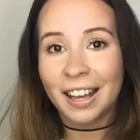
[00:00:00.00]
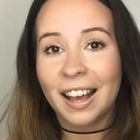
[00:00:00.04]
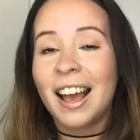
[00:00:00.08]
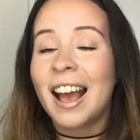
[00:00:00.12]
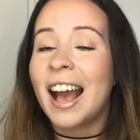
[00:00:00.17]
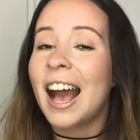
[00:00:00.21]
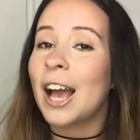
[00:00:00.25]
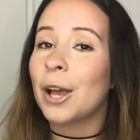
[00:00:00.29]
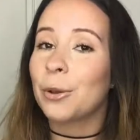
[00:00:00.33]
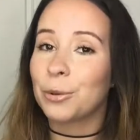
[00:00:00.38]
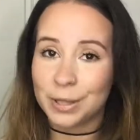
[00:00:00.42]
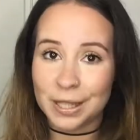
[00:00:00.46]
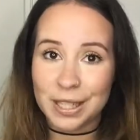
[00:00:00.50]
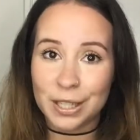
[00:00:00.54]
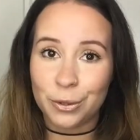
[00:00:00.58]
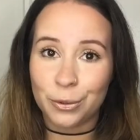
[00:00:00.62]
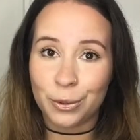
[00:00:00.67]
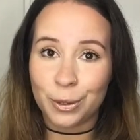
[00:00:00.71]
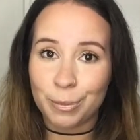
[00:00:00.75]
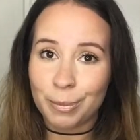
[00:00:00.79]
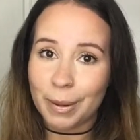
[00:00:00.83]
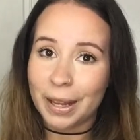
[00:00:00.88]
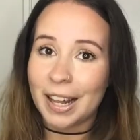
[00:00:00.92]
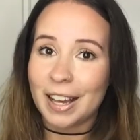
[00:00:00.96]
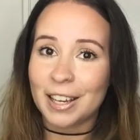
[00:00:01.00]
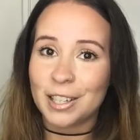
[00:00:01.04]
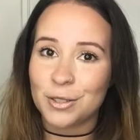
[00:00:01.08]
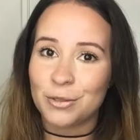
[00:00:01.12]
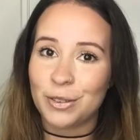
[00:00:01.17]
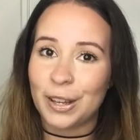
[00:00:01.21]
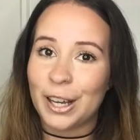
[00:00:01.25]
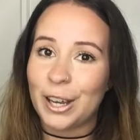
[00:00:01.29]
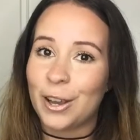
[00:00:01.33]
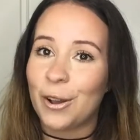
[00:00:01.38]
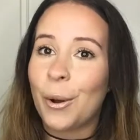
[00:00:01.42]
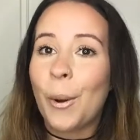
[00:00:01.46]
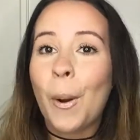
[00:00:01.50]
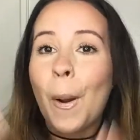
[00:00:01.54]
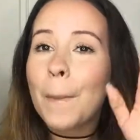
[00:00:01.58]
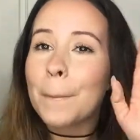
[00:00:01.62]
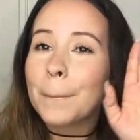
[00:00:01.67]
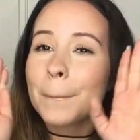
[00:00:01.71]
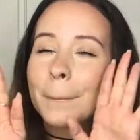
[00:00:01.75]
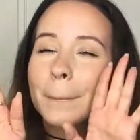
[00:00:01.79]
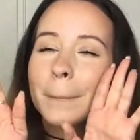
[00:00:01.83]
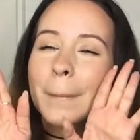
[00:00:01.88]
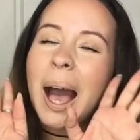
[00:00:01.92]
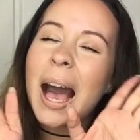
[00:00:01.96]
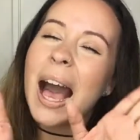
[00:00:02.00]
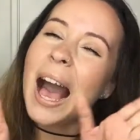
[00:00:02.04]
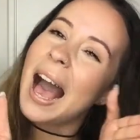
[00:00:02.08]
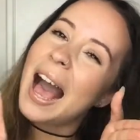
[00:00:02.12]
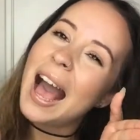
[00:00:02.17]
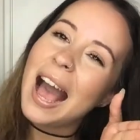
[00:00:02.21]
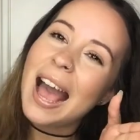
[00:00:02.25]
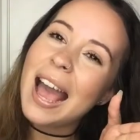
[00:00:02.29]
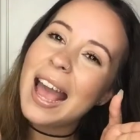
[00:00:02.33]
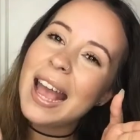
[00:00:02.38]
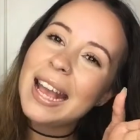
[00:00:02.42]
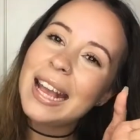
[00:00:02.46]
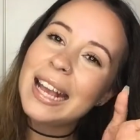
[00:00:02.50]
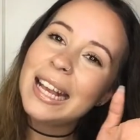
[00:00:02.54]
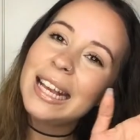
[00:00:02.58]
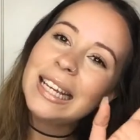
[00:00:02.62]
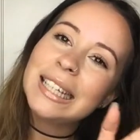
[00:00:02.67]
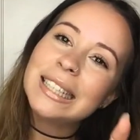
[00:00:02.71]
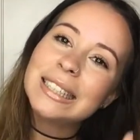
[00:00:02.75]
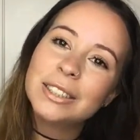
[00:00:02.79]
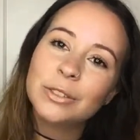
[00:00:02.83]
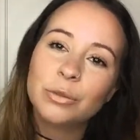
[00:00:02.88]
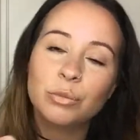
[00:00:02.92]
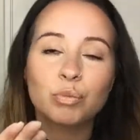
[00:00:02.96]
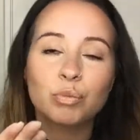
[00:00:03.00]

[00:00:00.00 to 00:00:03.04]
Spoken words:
And I will see you in my next video. Bye!